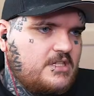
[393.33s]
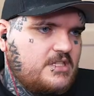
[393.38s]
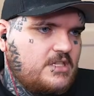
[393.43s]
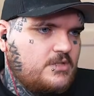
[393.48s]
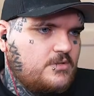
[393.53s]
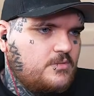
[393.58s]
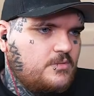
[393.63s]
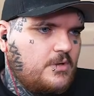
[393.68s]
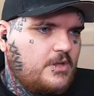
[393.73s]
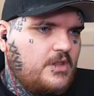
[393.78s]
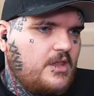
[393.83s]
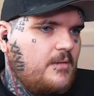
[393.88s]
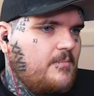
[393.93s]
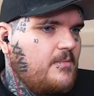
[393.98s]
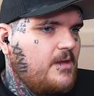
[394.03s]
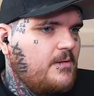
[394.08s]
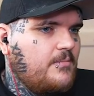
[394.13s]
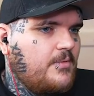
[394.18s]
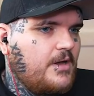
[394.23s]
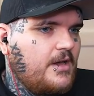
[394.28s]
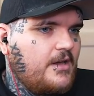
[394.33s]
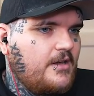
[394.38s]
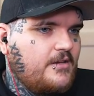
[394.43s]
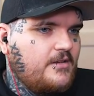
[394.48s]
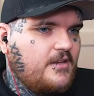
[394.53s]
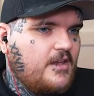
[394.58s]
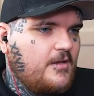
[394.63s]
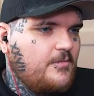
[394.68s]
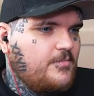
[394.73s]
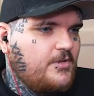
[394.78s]
This is what they mean by
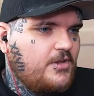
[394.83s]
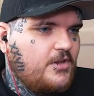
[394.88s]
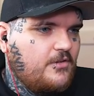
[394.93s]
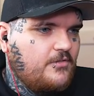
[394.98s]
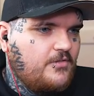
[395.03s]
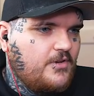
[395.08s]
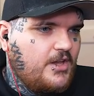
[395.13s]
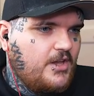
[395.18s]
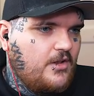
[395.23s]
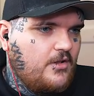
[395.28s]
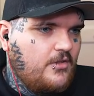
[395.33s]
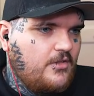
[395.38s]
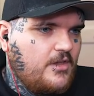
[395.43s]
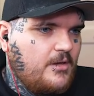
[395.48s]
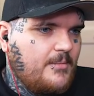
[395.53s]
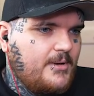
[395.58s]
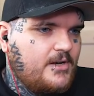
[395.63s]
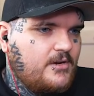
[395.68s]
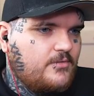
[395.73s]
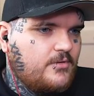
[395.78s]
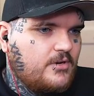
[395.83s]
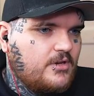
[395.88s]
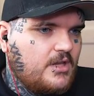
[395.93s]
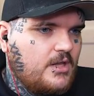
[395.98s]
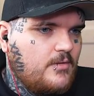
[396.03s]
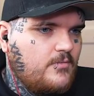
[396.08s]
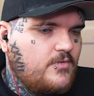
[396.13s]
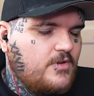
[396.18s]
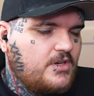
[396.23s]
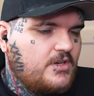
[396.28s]
gameplay not final. The amount of work
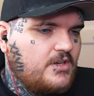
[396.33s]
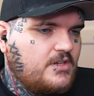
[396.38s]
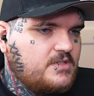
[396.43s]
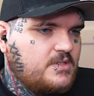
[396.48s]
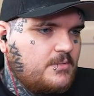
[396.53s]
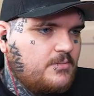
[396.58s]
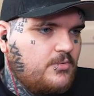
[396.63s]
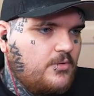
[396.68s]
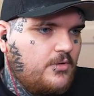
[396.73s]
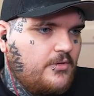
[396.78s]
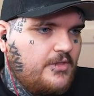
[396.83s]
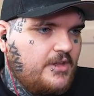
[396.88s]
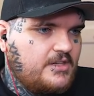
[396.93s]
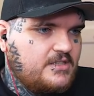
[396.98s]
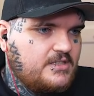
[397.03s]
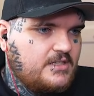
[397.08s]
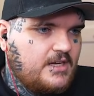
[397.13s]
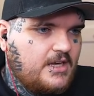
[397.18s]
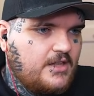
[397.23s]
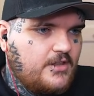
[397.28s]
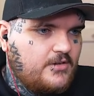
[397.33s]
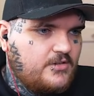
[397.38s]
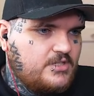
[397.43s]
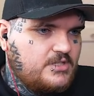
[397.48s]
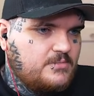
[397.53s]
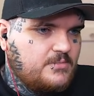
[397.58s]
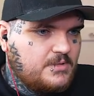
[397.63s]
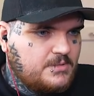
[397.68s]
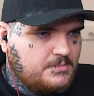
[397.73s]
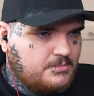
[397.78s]
Game Freak does to pull things together
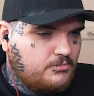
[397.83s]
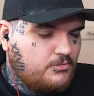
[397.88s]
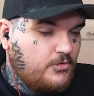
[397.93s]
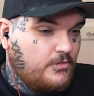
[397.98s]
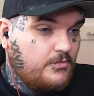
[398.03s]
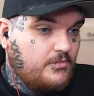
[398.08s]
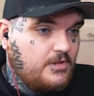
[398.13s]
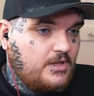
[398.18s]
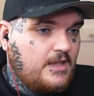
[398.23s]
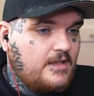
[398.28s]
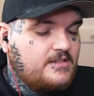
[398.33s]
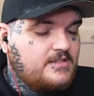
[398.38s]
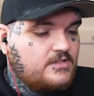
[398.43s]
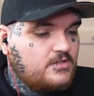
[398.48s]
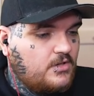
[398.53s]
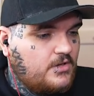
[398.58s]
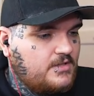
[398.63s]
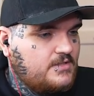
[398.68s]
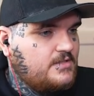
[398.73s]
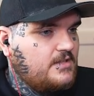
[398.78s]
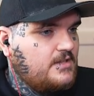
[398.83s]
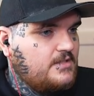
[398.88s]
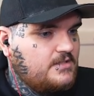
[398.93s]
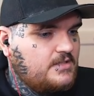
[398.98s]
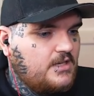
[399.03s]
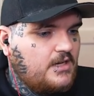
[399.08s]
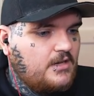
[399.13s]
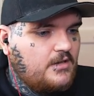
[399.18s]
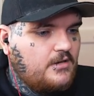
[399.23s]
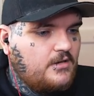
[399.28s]
just months before release is honestly
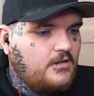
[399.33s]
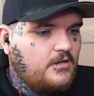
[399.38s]
insane.